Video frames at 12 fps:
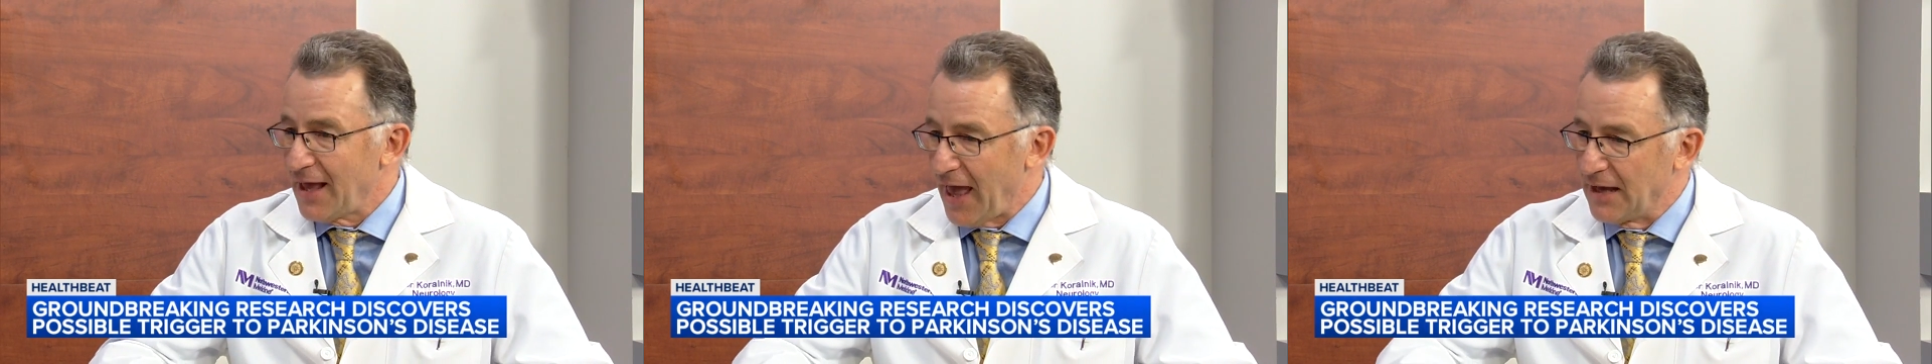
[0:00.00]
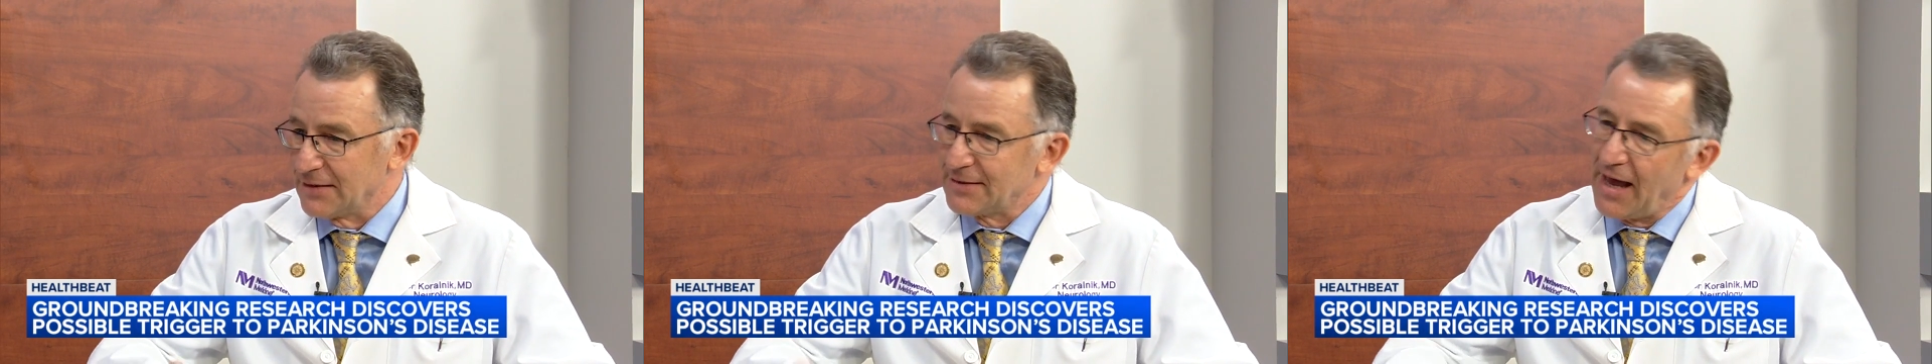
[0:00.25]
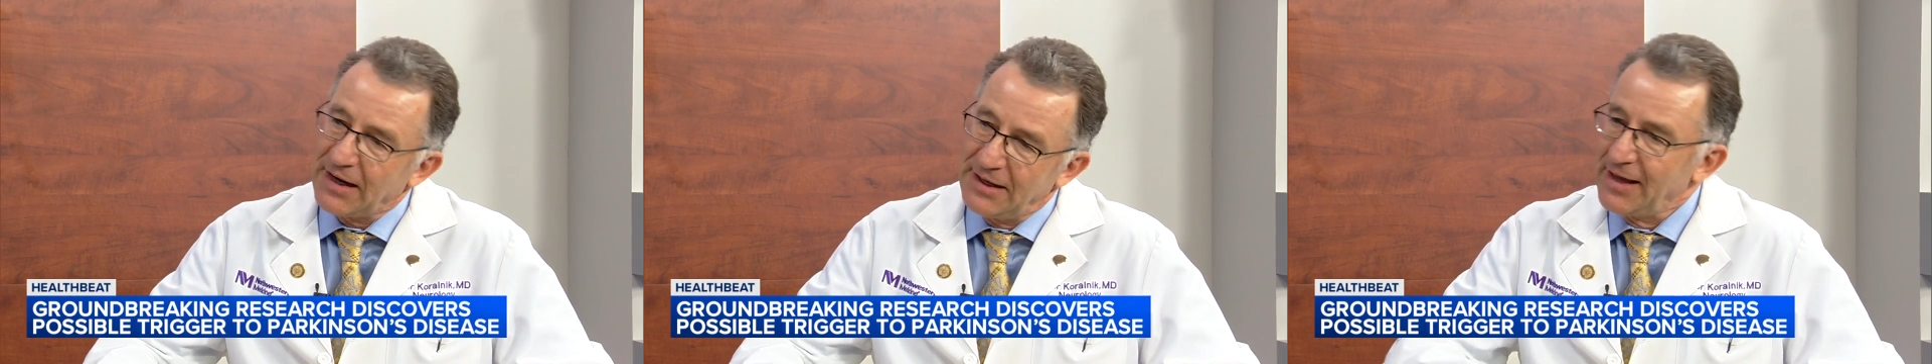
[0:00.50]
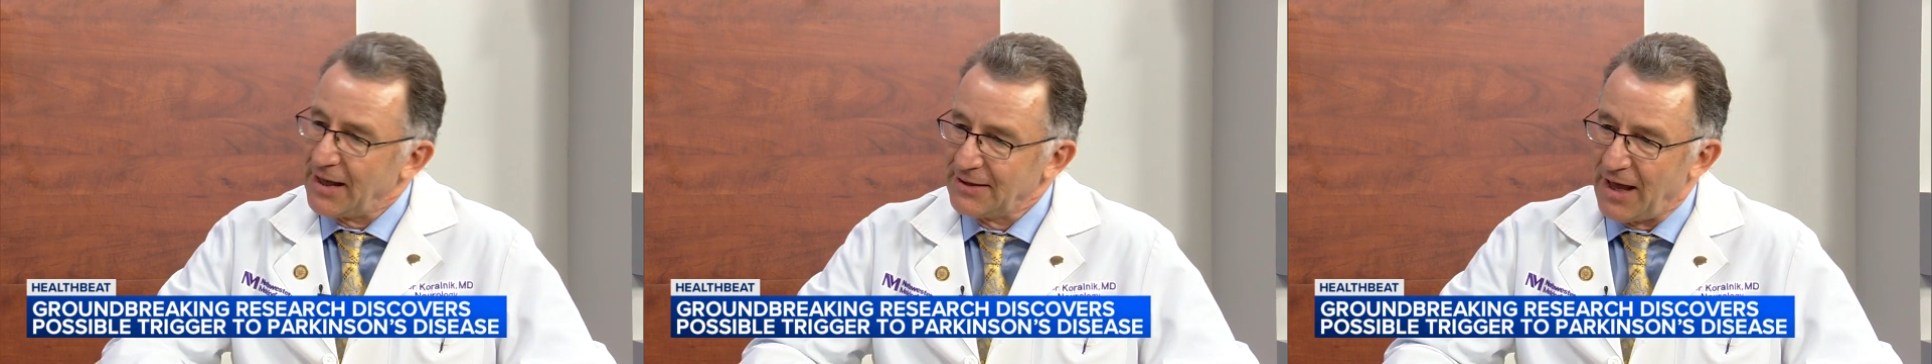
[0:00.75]
exactly
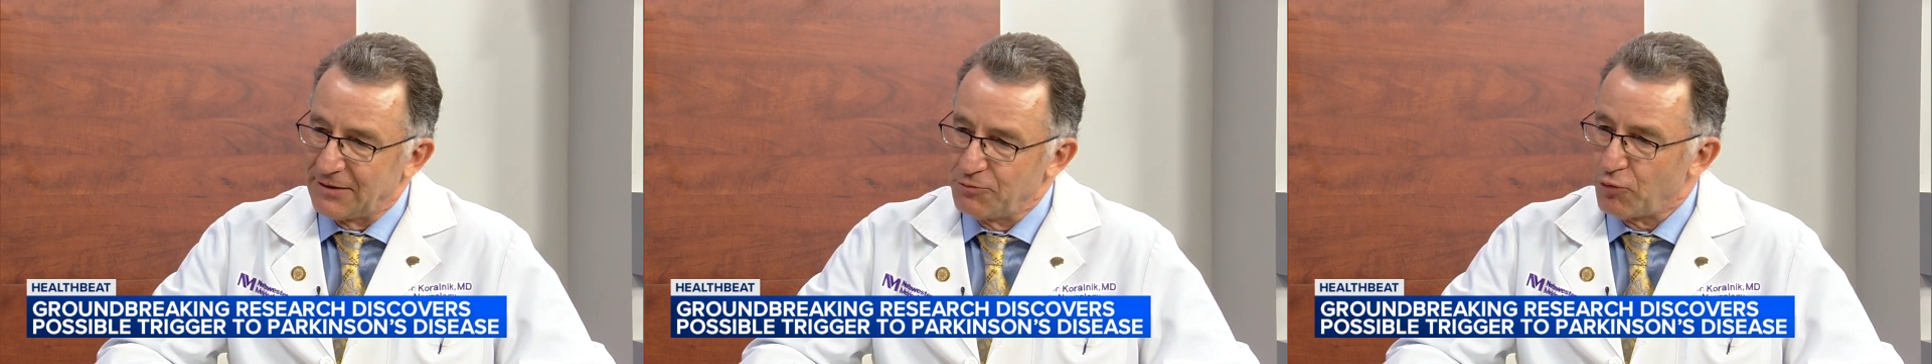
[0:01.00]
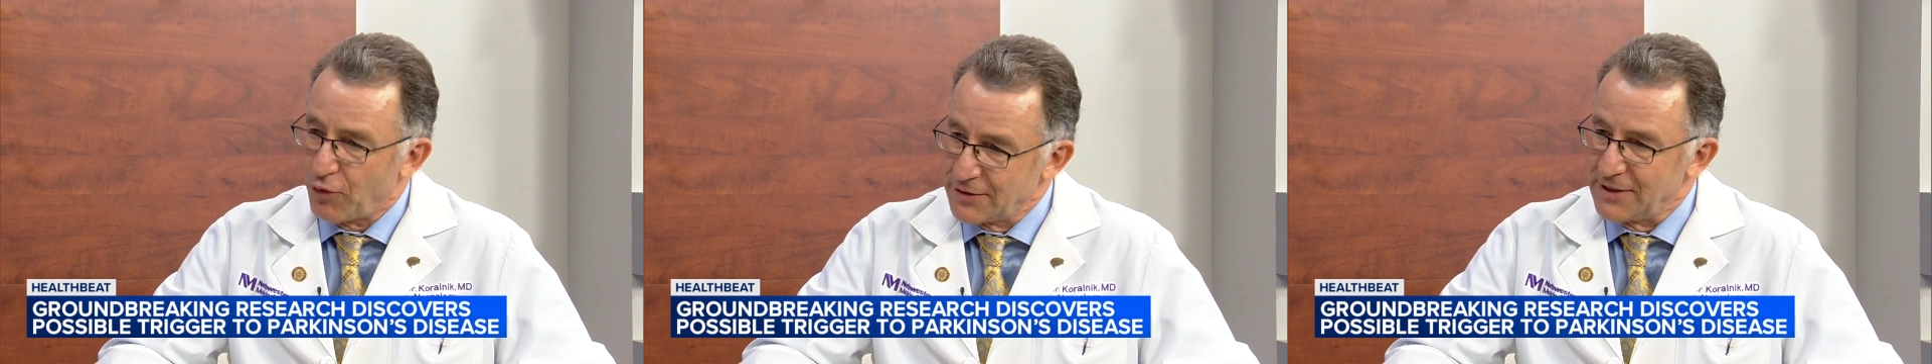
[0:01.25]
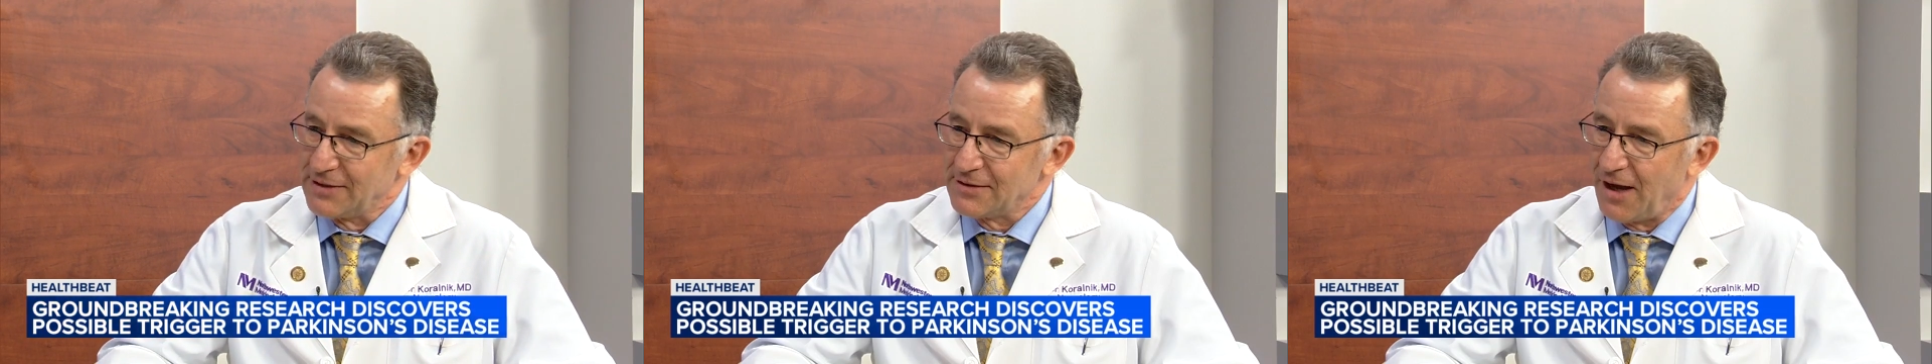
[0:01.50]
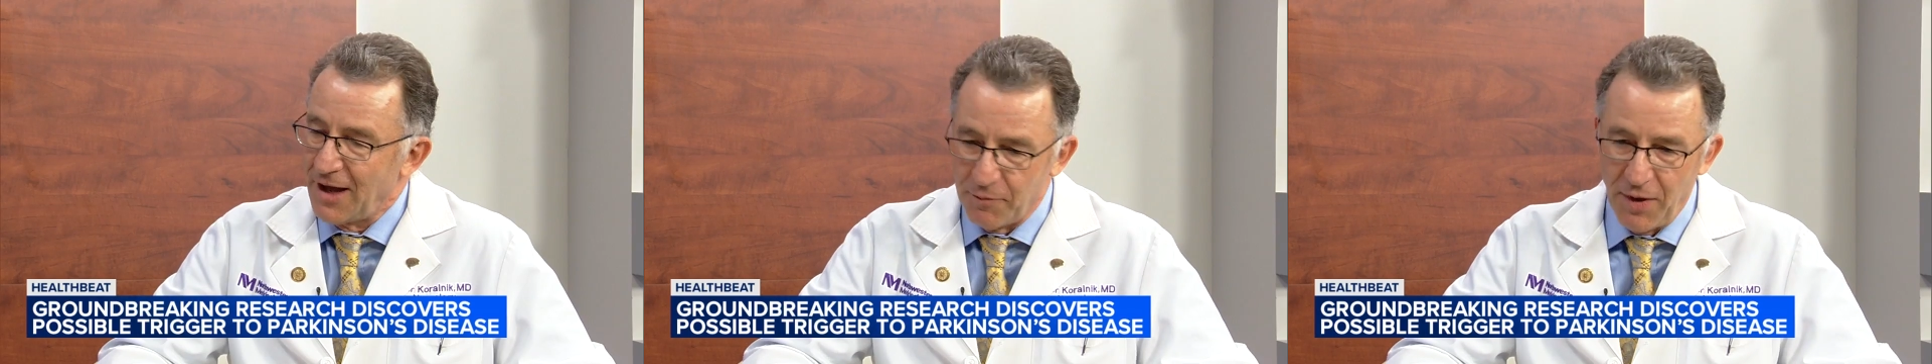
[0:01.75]
at that present
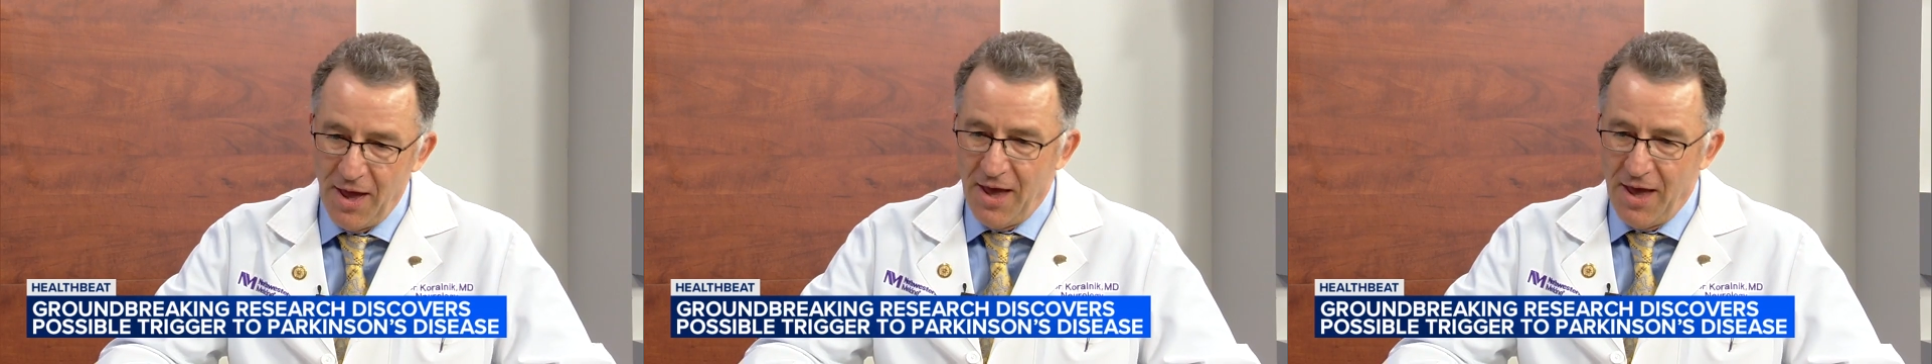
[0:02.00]
time